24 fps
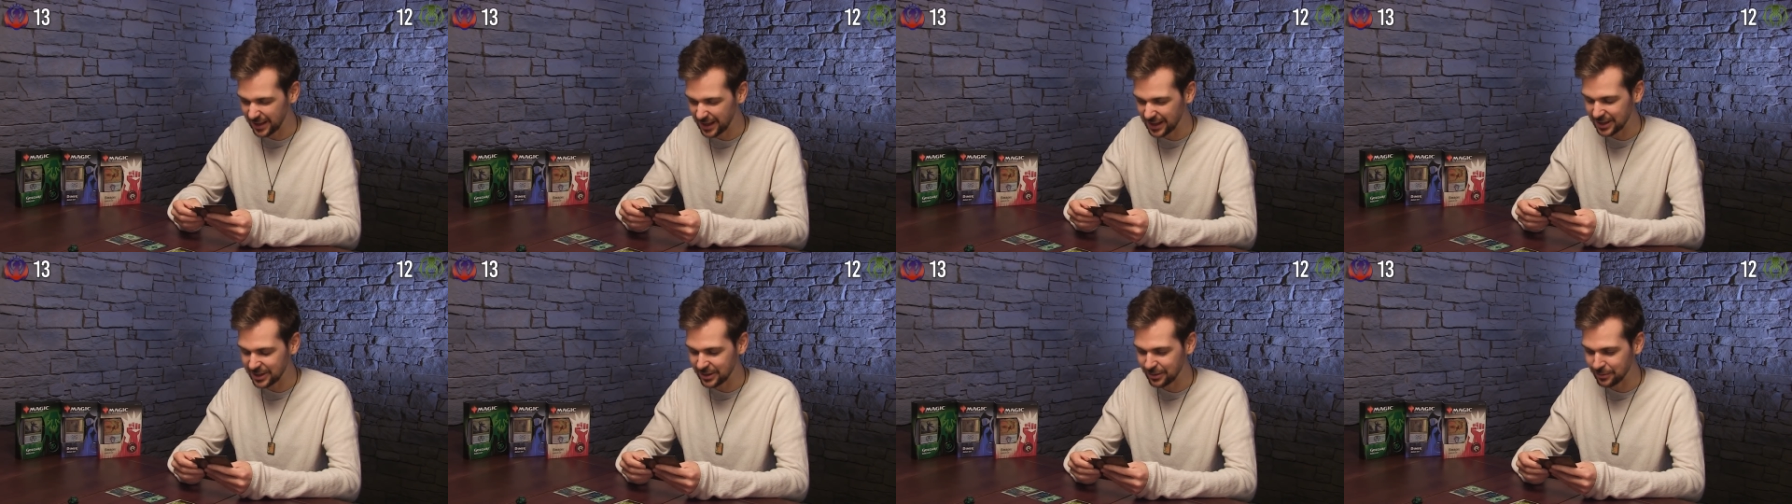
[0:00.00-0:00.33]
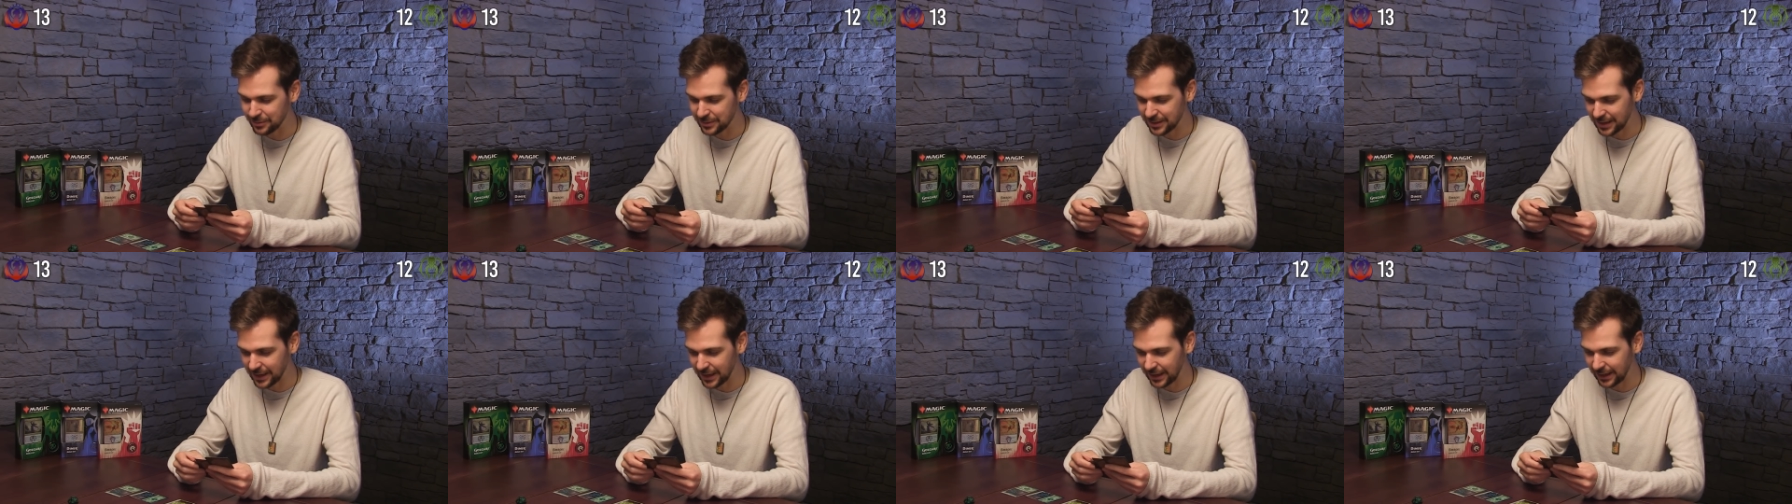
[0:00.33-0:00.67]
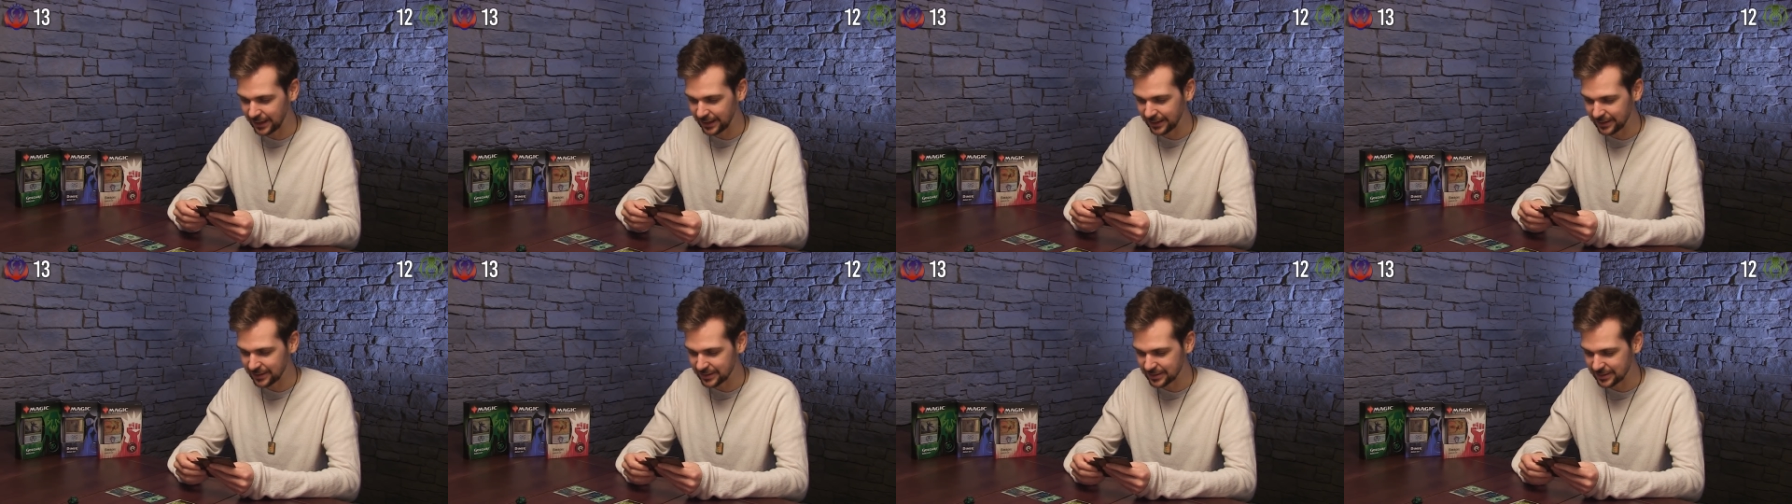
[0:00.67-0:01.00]
think you
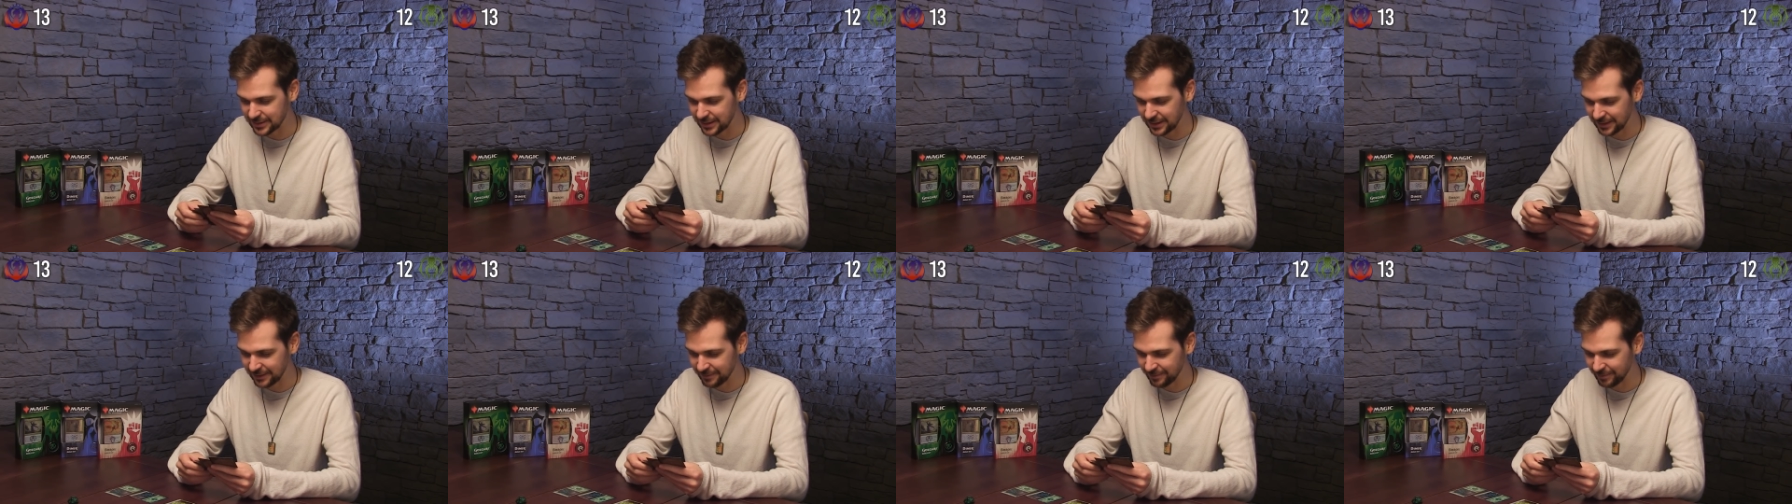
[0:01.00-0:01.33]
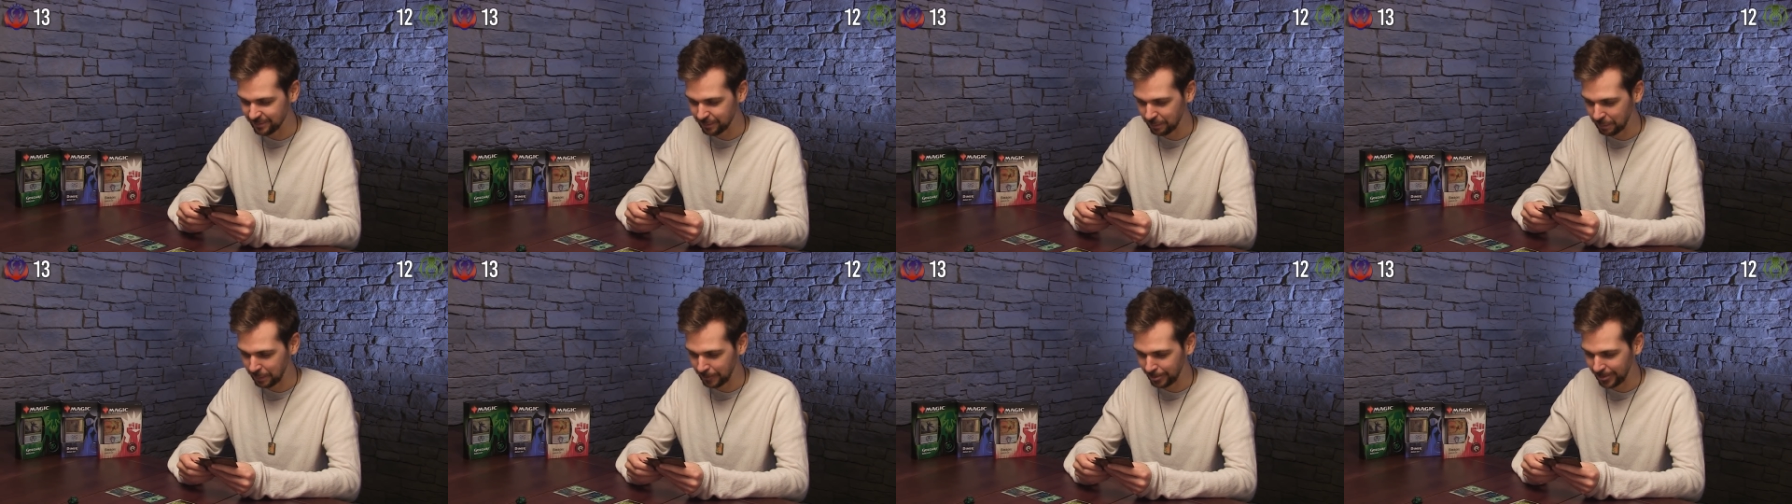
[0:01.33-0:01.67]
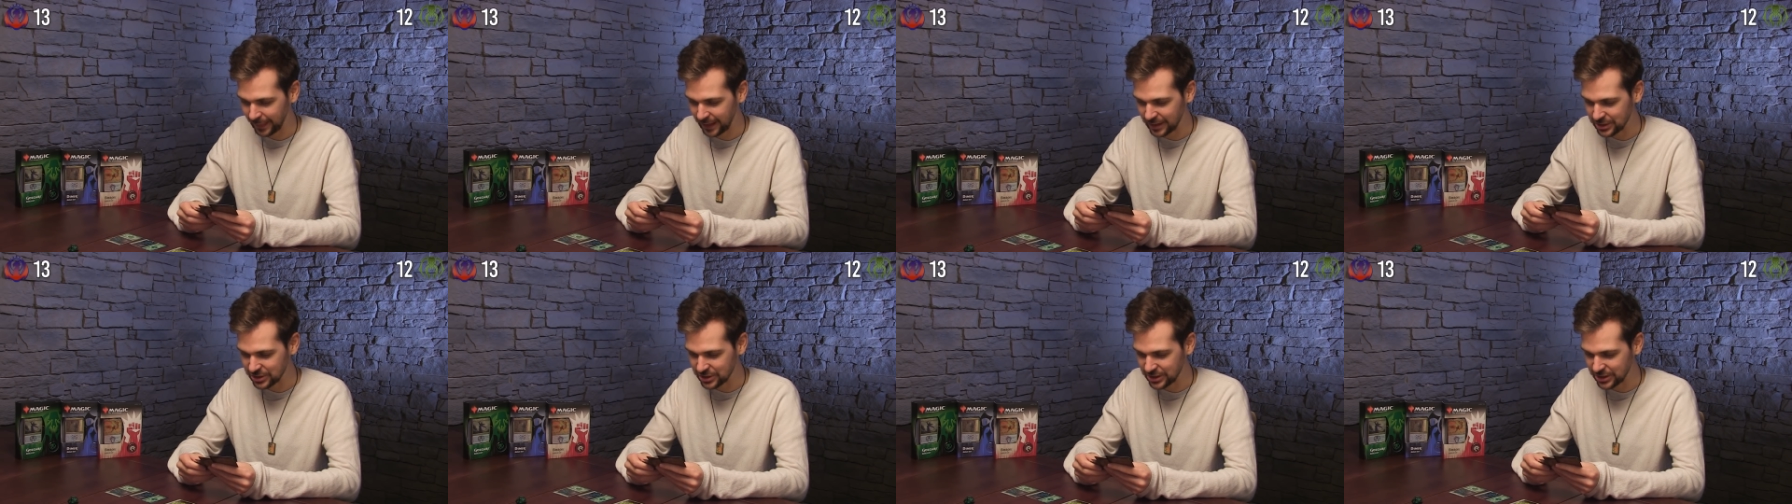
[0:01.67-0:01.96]
kill it. You see. Yeah.